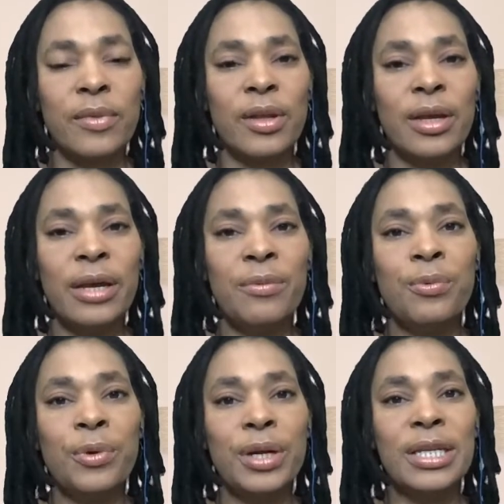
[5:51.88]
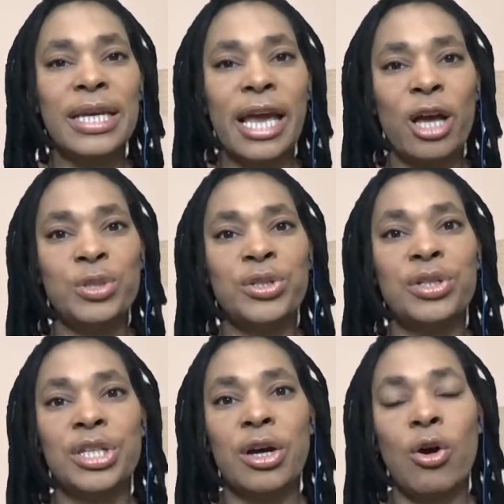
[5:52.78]
it really helps you
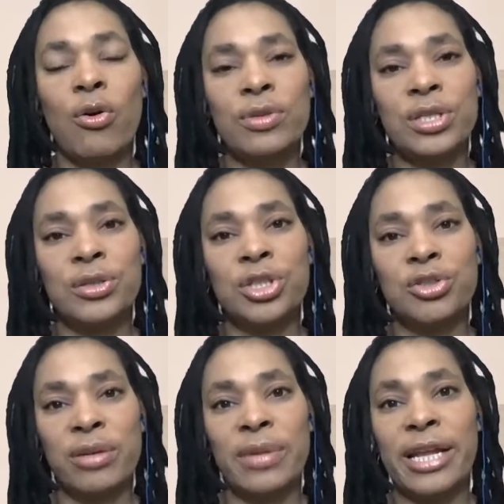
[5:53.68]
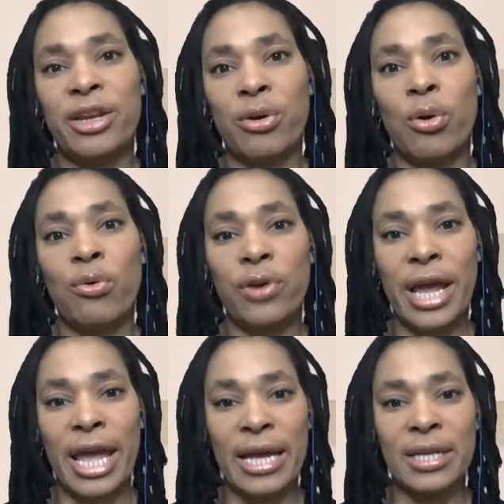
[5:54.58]
to streamline your
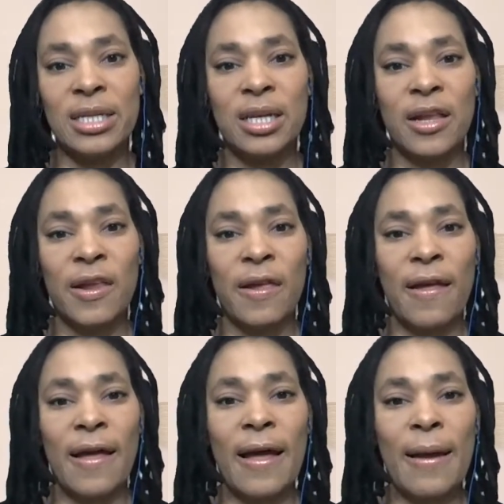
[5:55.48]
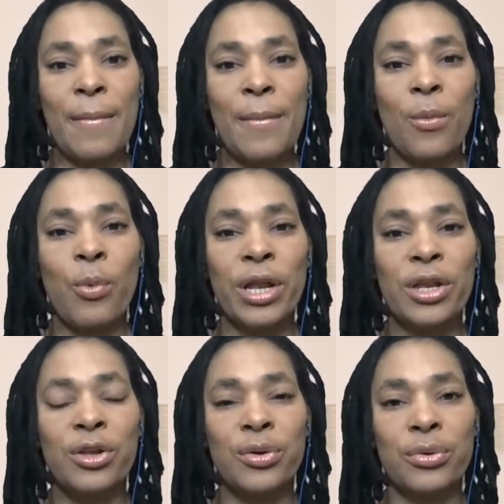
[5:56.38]
overhead when
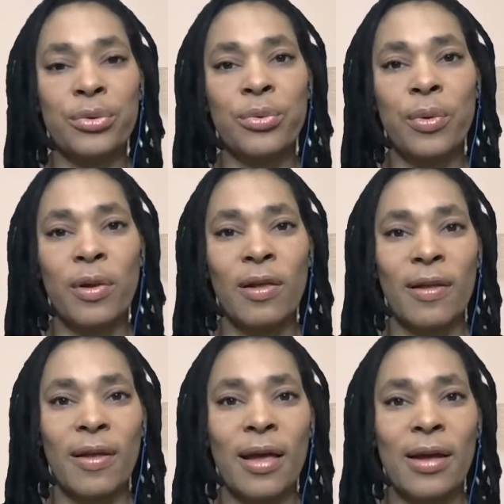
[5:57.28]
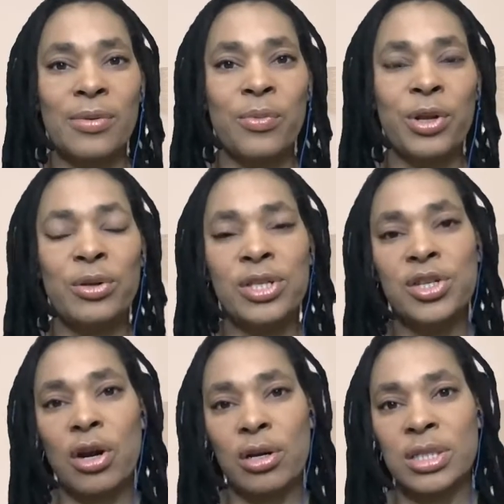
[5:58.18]
you
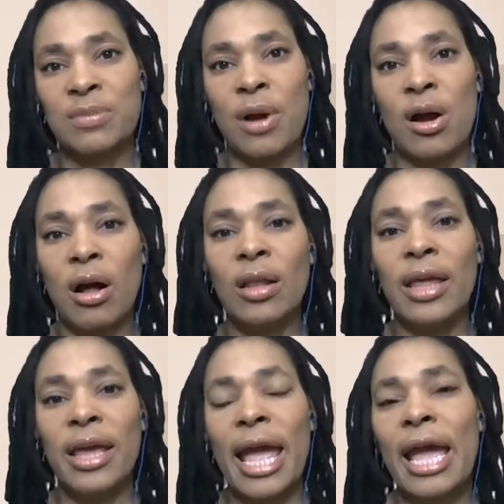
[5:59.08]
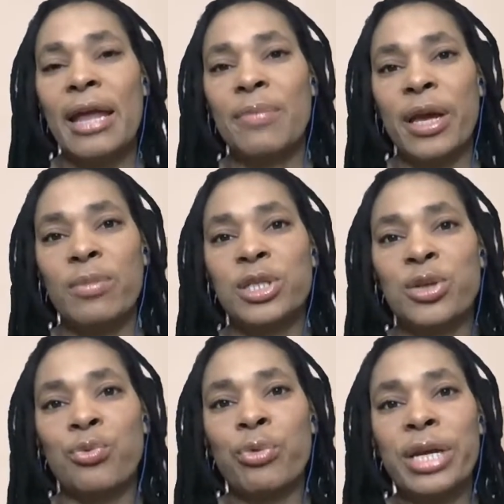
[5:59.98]
start small, and be able to
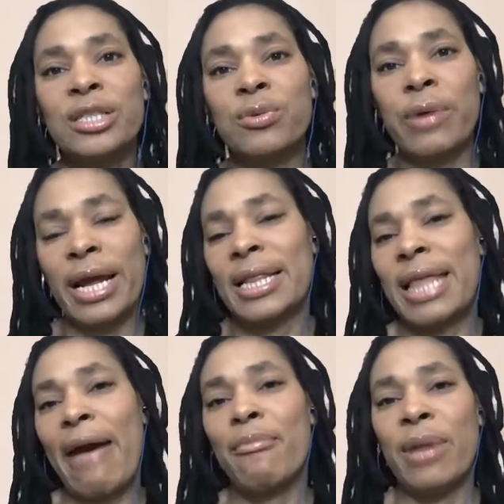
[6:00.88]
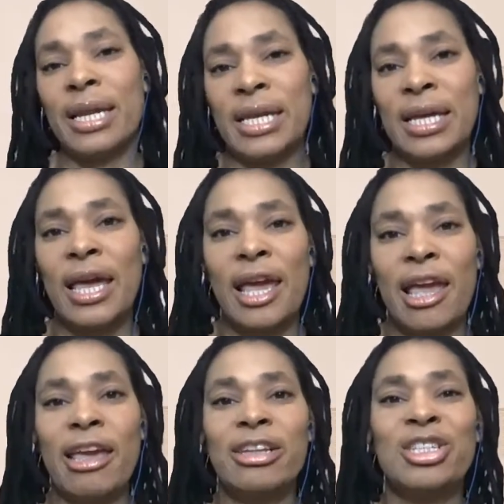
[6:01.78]
redirect that money
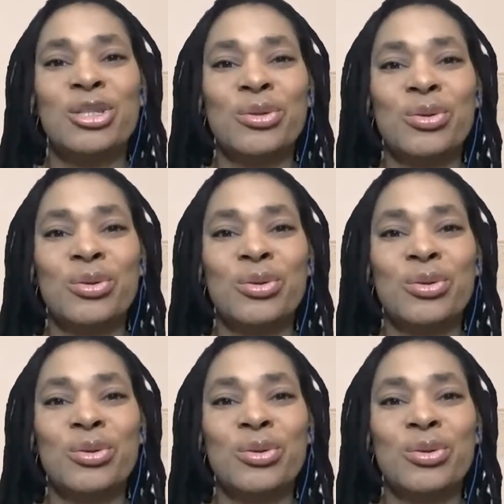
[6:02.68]
into